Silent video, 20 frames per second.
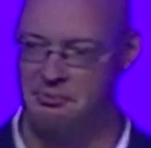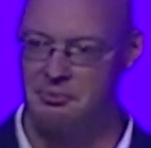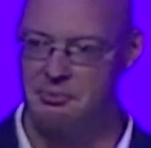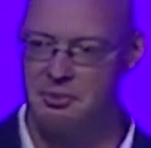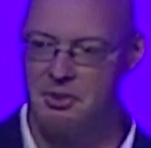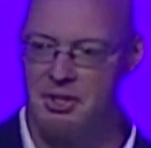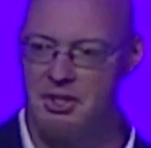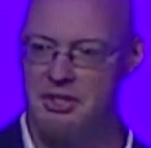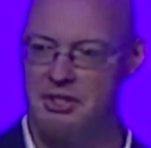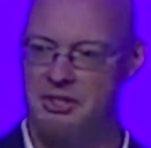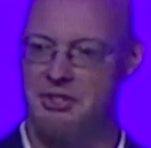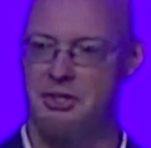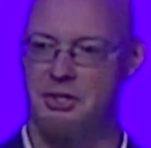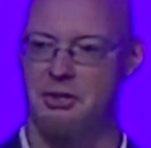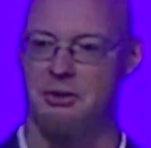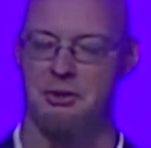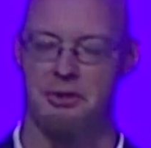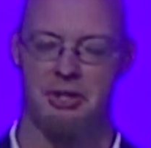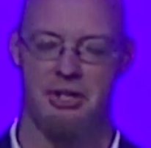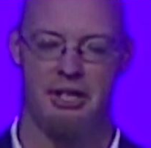So,
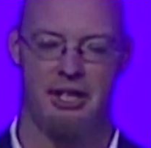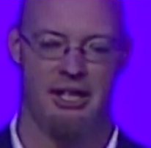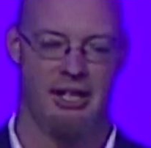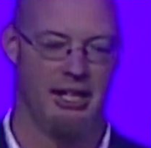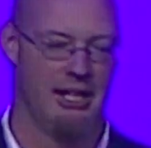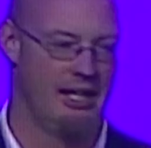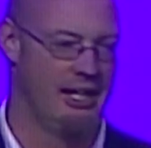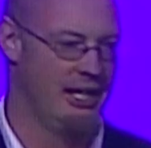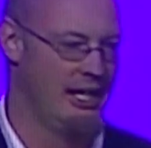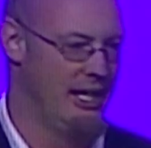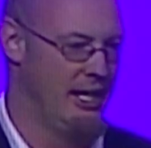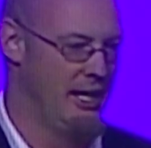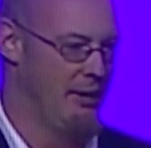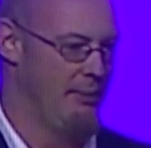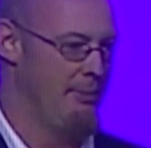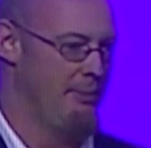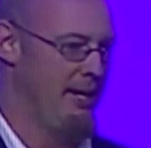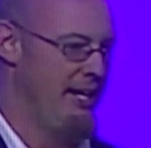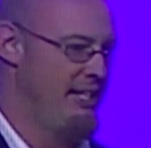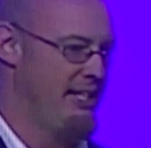
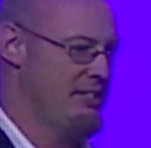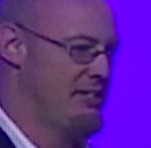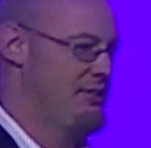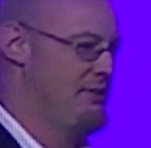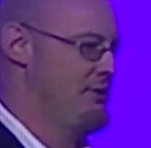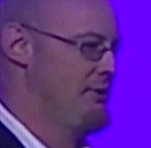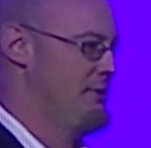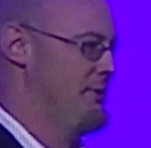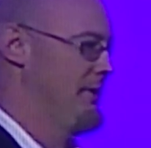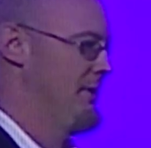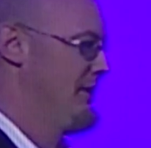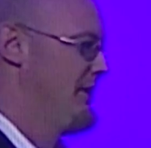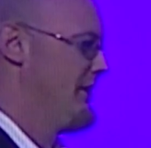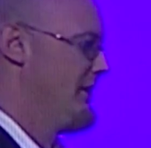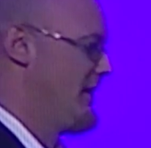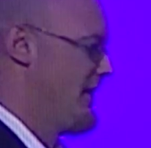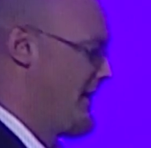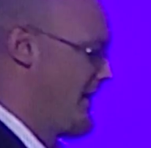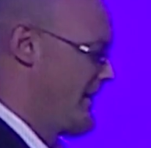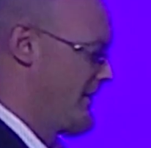back to
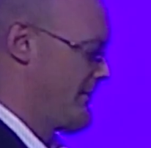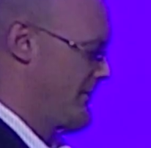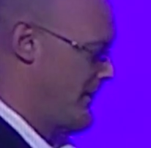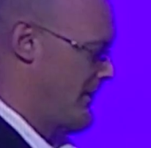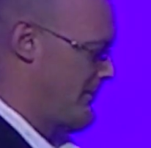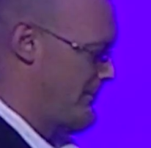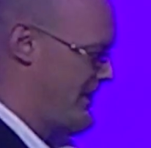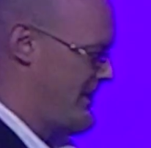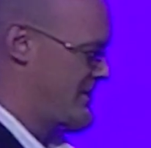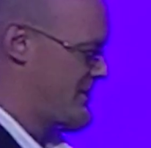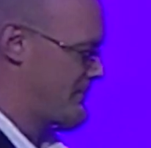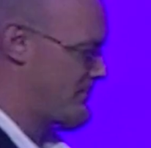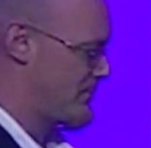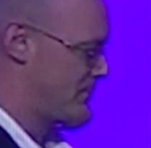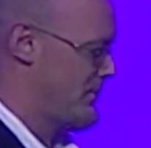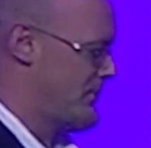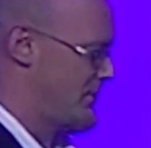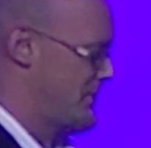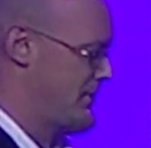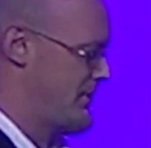Our basic
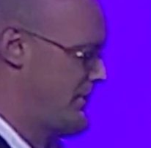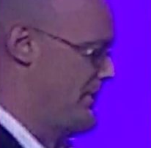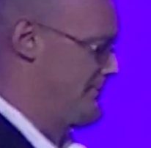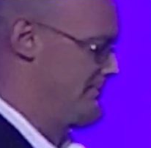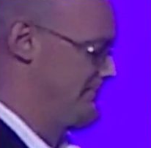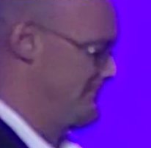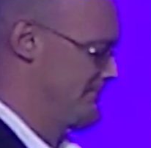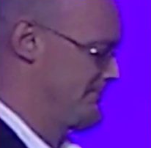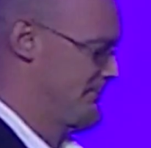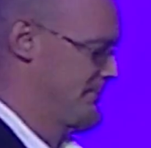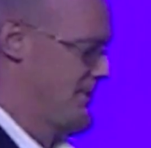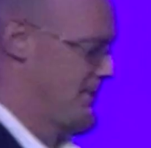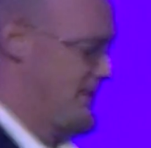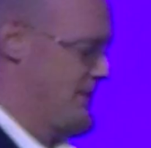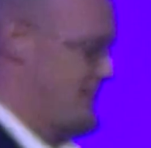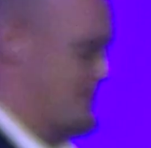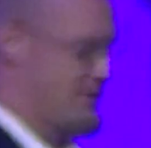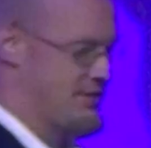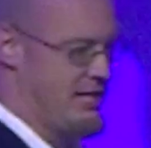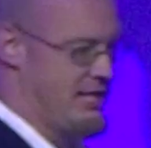protocol:
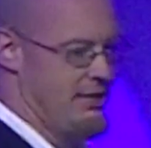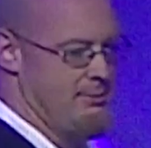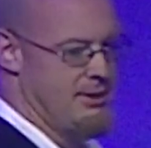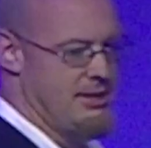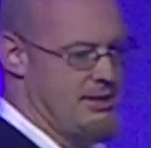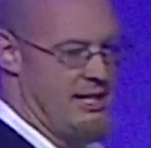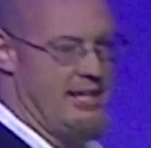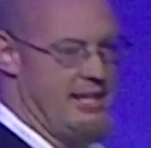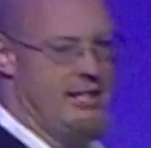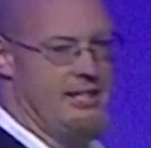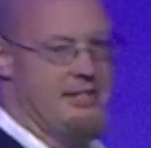stabilize,